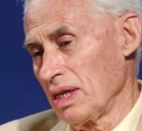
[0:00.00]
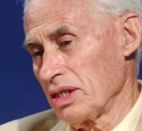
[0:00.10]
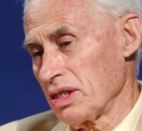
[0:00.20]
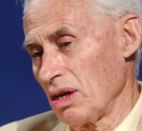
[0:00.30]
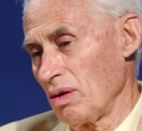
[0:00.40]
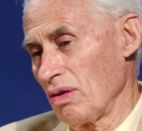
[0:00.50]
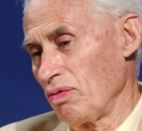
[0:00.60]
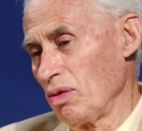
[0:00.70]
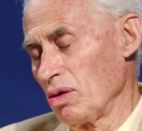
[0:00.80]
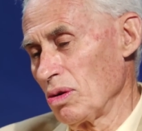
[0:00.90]
So a
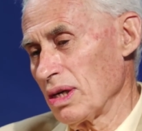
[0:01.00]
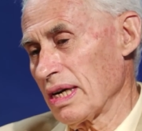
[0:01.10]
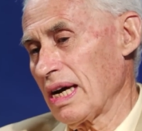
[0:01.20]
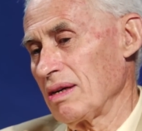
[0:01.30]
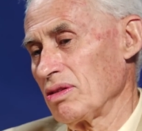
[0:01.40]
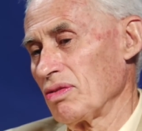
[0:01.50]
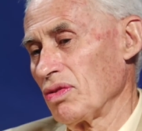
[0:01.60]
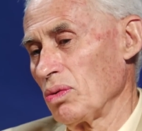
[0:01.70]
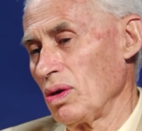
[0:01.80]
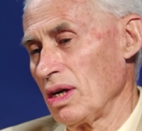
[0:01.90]
full account
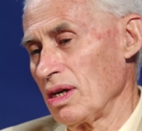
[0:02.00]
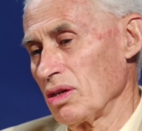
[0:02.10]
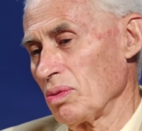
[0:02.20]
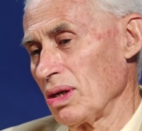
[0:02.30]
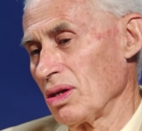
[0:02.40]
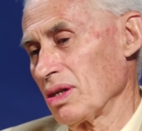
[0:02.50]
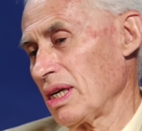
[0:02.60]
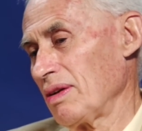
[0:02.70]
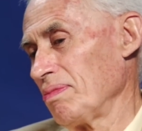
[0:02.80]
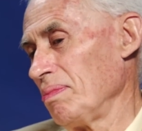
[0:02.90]
of the world will
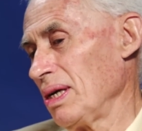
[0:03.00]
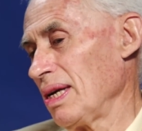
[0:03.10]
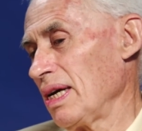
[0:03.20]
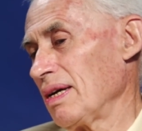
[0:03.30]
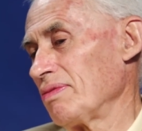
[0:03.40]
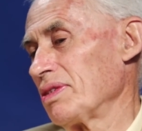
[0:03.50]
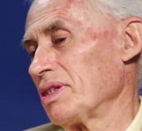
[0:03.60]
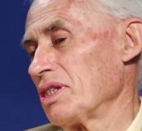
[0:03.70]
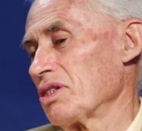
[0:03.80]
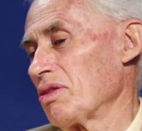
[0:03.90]
not have merely have
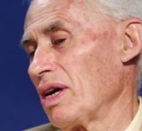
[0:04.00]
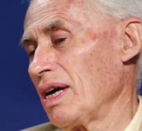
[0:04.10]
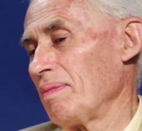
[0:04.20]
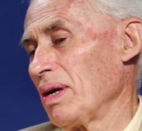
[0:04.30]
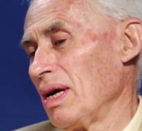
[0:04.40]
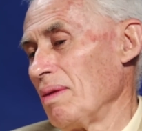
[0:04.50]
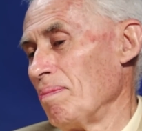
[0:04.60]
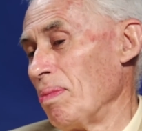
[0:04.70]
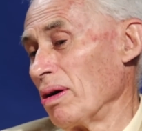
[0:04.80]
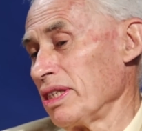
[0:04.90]
to describe
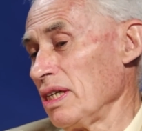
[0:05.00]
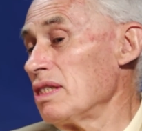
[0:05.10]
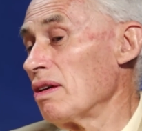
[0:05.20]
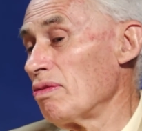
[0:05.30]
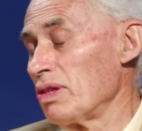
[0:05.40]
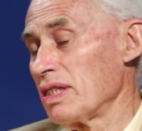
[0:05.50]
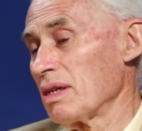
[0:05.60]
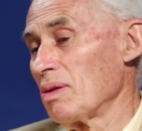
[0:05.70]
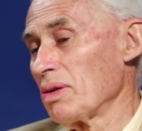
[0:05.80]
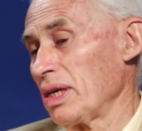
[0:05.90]
bodies,
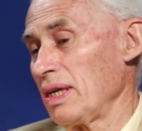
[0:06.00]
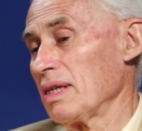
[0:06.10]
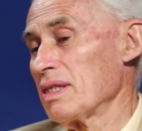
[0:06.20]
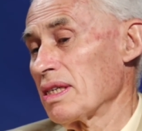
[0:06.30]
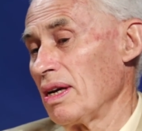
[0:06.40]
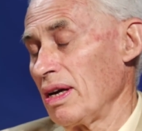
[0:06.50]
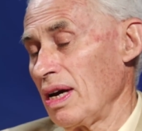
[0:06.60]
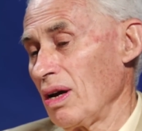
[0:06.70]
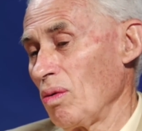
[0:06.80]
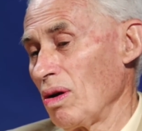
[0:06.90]
physical things,
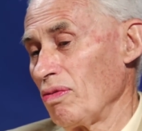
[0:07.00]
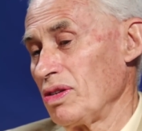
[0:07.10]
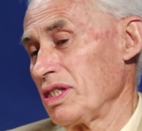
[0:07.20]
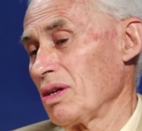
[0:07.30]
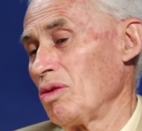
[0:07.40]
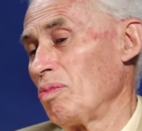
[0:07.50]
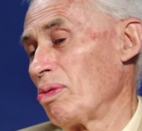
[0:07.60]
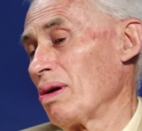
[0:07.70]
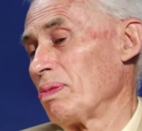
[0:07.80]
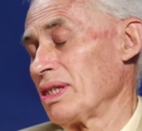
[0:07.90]
and what physical
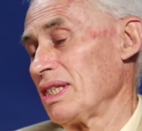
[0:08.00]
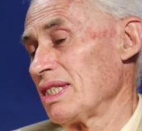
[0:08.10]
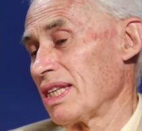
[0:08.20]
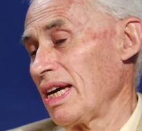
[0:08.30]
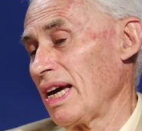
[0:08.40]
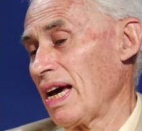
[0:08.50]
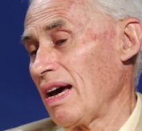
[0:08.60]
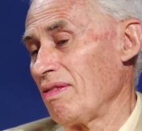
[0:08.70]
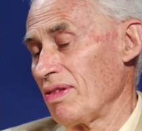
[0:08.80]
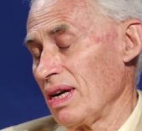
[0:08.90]
properties they
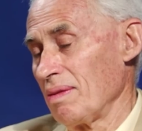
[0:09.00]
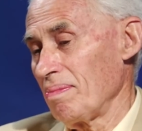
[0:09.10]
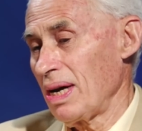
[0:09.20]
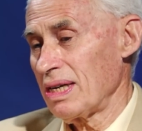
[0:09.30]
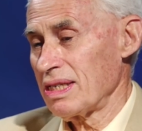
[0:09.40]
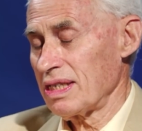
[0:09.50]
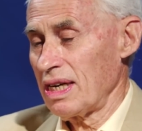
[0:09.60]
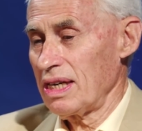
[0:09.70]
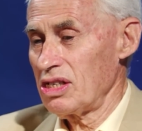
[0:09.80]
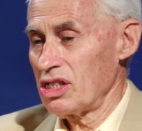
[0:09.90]
have, mass,
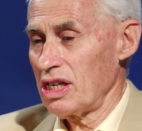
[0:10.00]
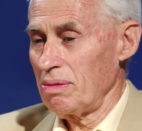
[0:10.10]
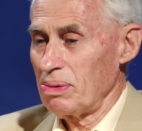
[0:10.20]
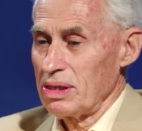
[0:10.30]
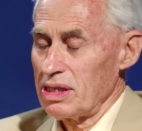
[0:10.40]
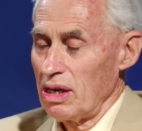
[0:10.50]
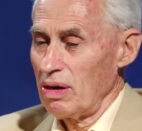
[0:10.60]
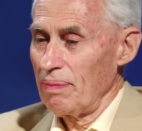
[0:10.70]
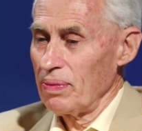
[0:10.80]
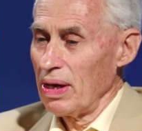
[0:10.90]
size, shape, and
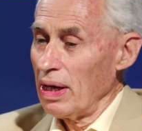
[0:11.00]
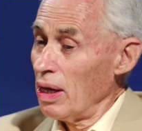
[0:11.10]
so on.